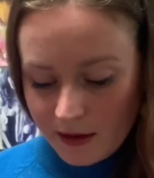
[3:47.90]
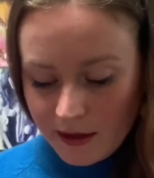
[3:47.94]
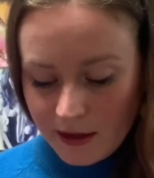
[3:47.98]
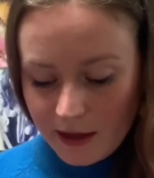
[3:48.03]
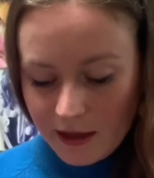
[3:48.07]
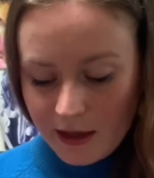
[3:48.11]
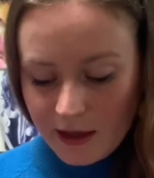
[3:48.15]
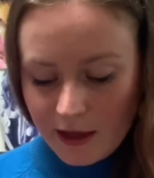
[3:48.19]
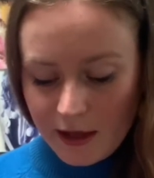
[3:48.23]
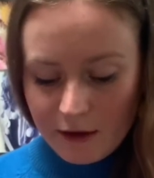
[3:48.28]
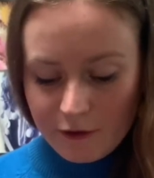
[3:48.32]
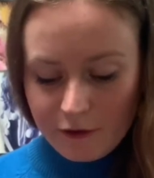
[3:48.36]

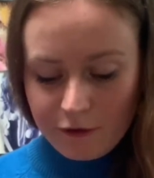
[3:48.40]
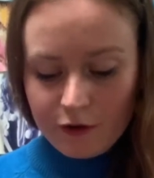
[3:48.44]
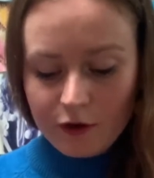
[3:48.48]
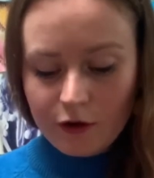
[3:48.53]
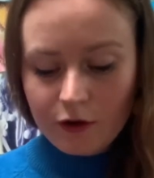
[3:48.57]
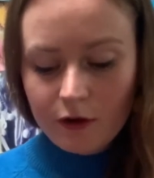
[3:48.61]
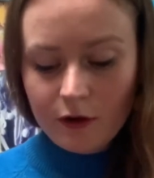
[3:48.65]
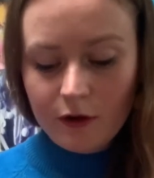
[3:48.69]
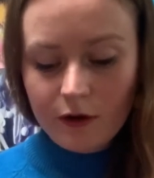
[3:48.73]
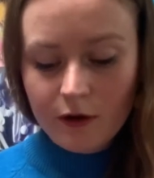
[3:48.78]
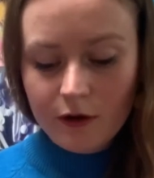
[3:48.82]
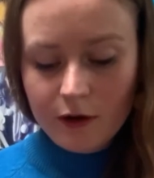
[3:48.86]
If
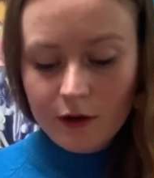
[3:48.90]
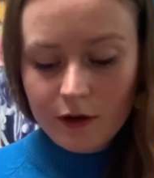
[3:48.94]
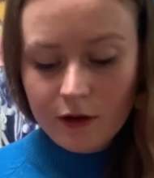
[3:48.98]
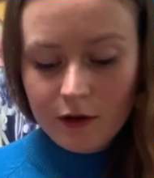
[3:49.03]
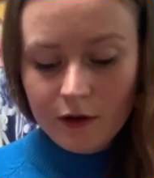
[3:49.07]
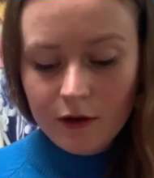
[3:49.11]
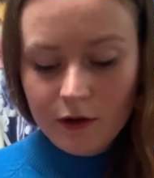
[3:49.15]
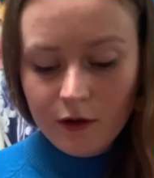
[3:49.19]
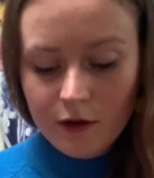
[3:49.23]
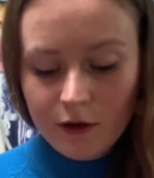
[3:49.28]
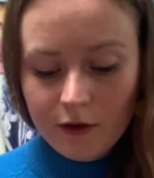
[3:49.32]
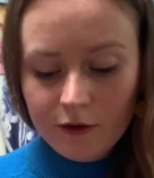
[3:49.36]
you're
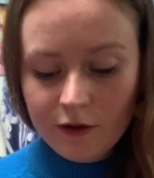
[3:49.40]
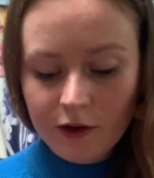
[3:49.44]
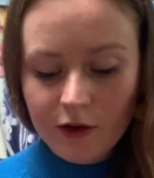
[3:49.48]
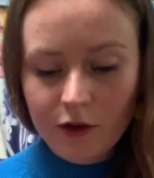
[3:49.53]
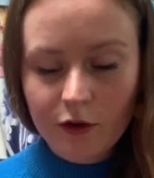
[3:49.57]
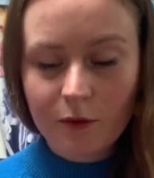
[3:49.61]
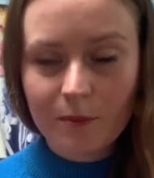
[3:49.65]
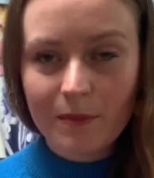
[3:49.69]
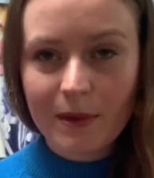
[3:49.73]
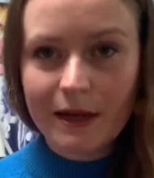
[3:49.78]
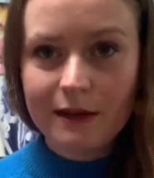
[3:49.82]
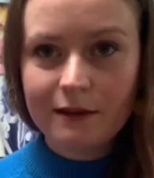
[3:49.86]
using your
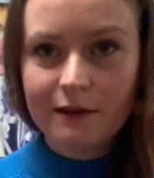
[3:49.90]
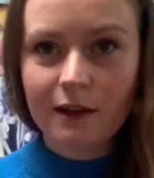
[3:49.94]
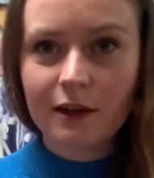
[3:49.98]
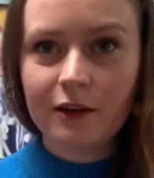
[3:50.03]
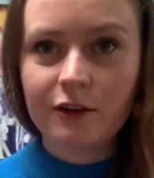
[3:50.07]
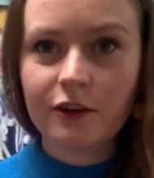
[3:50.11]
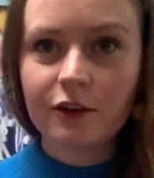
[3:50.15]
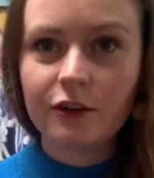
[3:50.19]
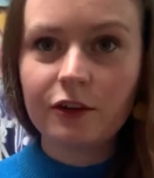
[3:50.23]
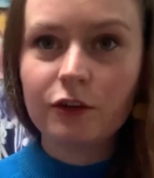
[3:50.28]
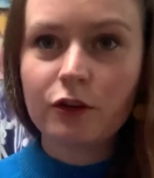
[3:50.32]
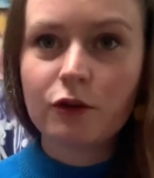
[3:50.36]
mending
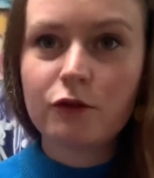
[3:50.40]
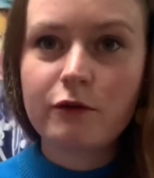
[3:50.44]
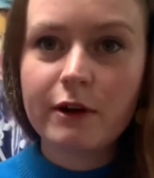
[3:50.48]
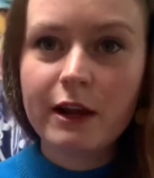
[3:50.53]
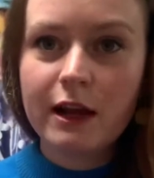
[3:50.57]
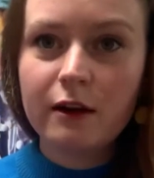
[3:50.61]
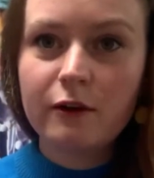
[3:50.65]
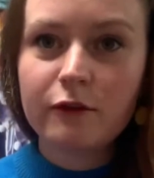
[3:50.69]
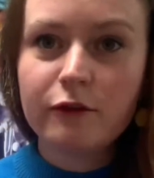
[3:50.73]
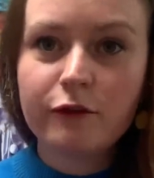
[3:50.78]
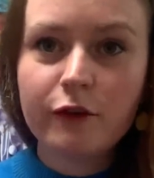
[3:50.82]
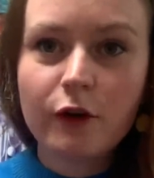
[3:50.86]
just to
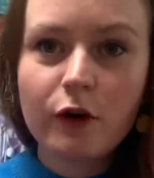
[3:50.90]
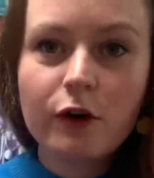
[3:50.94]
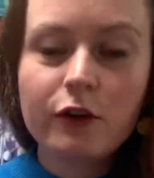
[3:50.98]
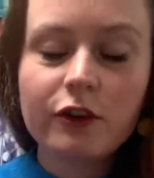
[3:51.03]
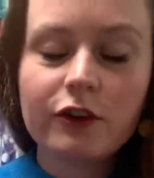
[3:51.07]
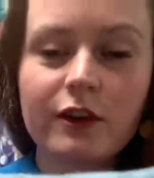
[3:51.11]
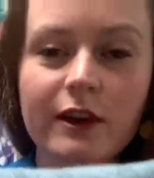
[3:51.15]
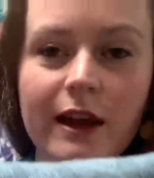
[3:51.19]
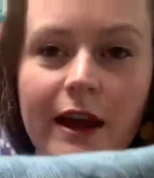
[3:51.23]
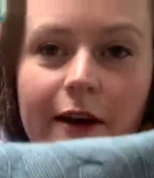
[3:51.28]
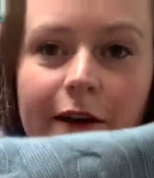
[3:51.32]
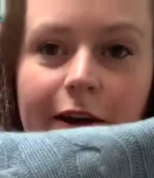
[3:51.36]
reinforce an
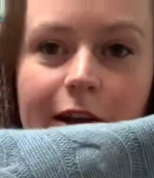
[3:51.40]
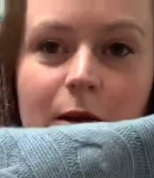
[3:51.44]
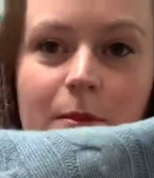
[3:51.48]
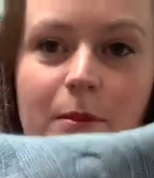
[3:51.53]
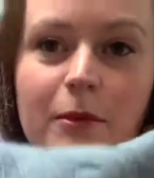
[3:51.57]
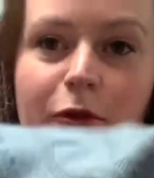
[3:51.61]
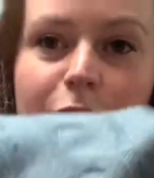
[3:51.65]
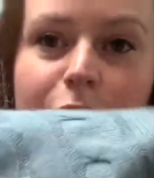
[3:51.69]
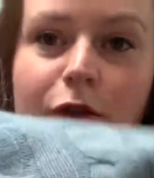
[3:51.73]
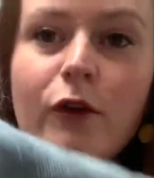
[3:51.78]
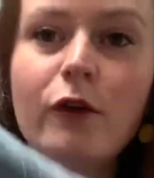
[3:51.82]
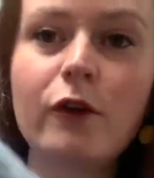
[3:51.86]
area
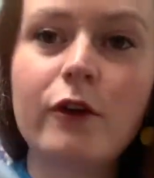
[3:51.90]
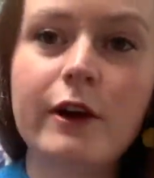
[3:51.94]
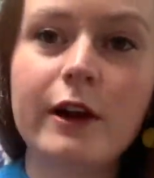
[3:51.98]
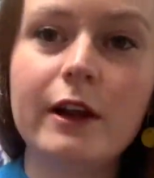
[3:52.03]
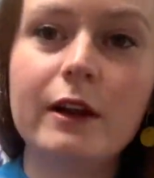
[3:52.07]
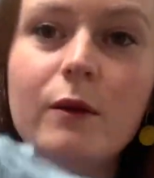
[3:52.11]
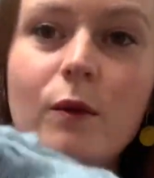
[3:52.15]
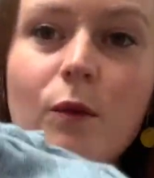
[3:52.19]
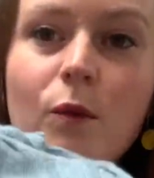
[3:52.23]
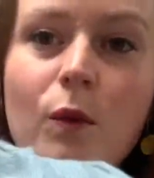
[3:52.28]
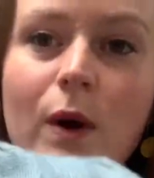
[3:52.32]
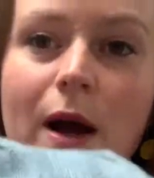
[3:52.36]
before it
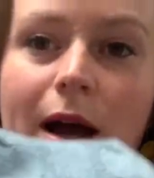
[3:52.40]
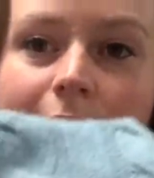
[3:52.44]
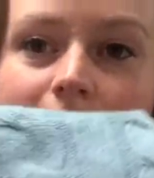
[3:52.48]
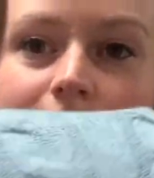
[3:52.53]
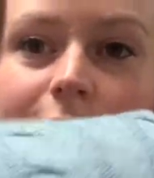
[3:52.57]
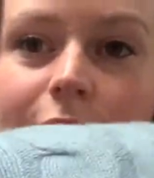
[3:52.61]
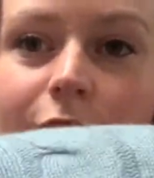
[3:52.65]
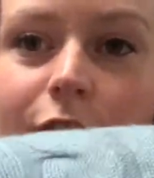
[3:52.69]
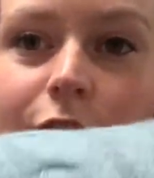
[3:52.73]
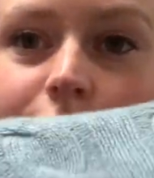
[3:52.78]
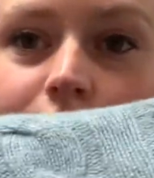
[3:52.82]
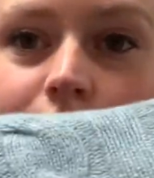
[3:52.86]
wears
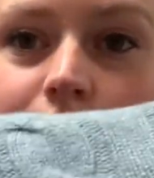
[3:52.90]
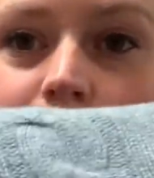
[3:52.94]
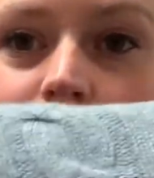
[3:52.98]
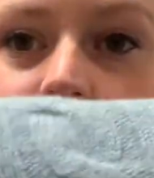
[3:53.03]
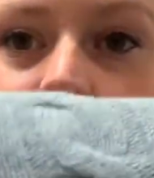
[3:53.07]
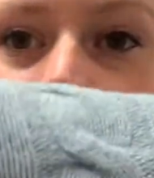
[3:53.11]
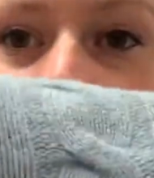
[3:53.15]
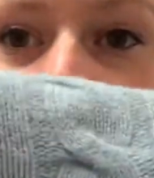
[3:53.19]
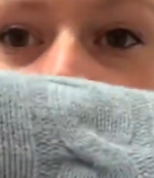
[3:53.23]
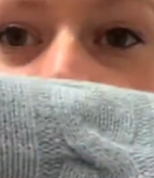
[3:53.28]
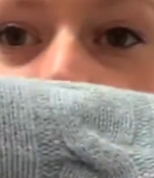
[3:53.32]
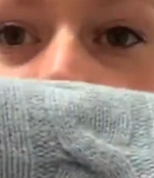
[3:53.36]
through,
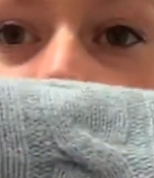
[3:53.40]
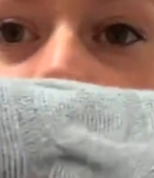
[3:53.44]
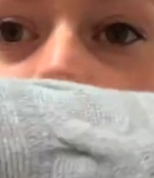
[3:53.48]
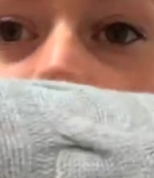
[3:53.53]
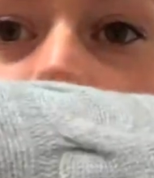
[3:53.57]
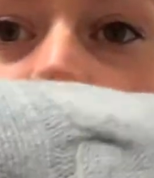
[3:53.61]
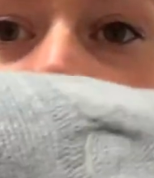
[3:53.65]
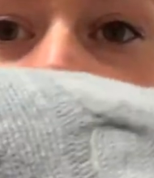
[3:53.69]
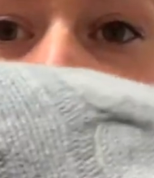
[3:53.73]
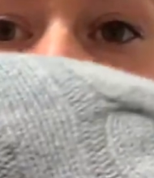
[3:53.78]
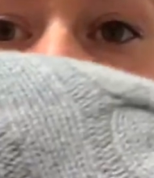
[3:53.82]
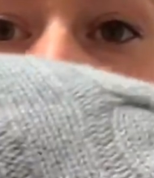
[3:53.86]

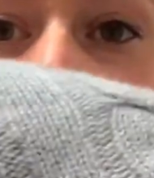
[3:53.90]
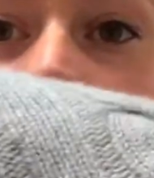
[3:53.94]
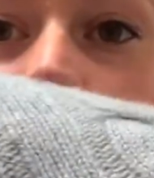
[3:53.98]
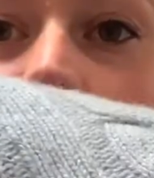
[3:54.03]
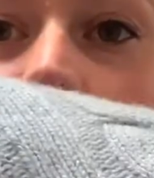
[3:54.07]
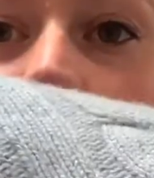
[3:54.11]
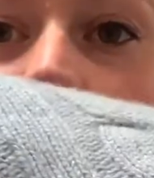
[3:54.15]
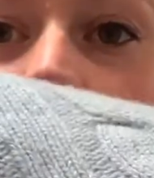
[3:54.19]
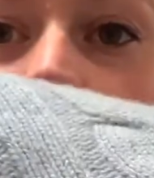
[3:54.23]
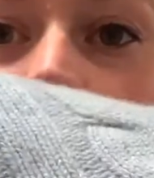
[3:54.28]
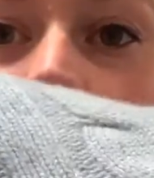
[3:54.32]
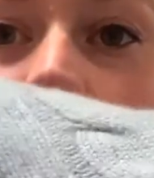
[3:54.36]

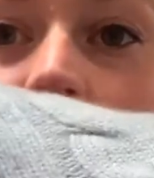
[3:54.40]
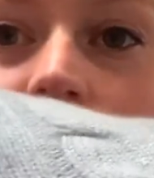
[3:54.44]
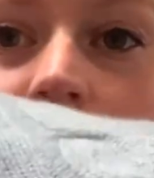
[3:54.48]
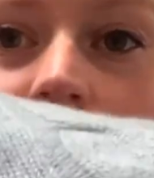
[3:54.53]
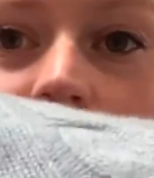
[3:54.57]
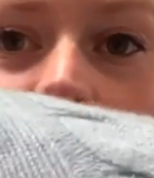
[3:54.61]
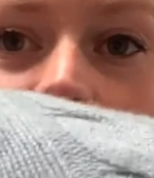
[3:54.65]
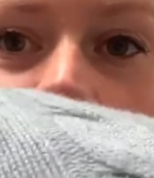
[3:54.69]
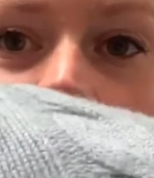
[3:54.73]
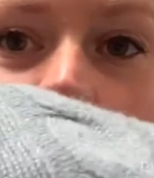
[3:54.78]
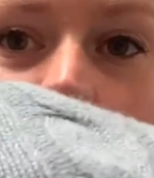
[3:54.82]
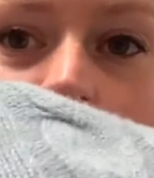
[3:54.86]
again, like on
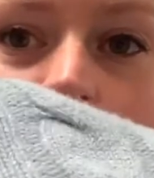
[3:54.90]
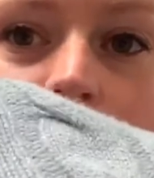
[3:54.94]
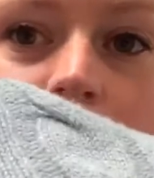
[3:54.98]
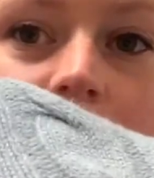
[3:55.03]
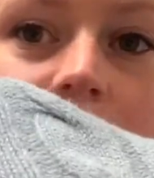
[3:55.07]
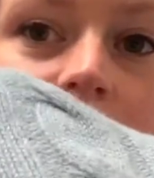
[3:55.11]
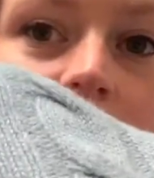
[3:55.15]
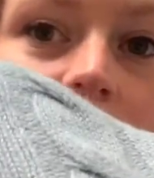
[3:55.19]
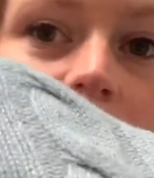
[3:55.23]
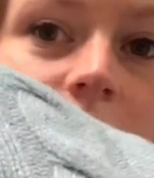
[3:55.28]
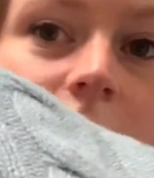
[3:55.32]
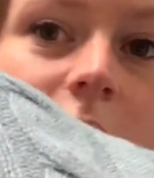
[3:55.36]
this jumper,
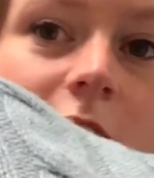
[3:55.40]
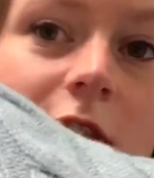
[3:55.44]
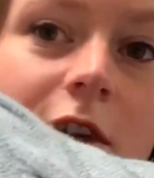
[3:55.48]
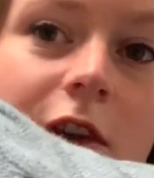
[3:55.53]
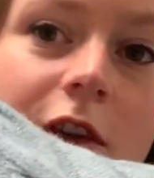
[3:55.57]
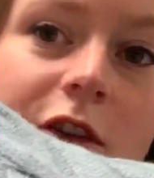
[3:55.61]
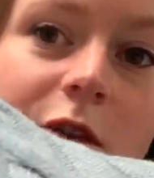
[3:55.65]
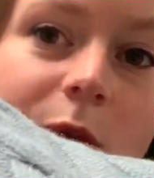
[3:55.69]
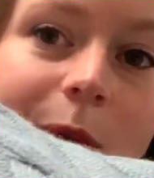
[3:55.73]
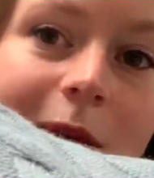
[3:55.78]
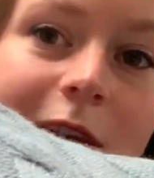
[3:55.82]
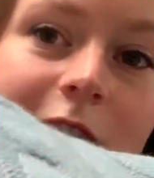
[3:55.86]
so this is a
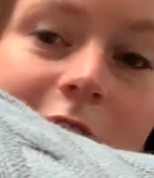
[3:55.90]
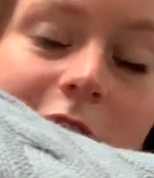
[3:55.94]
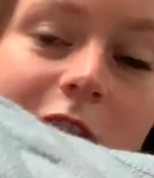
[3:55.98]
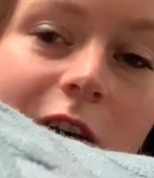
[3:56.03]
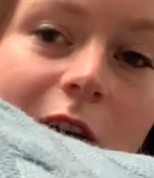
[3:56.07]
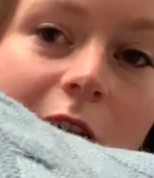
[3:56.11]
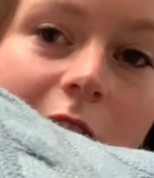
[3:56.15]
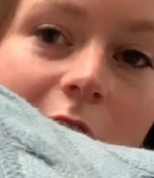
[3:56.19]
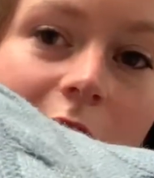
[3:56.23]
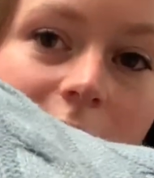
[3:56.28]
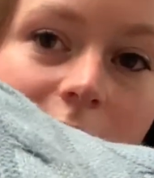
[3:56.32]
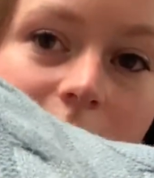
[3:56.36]
Swiss
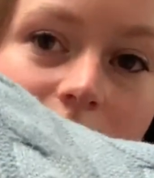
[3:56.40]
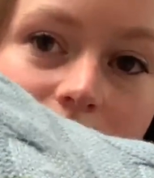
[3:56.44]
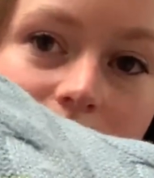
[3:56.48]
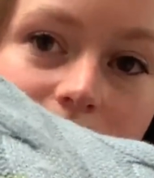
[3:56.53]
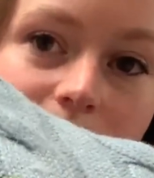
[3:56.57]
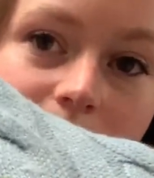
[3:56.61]
darn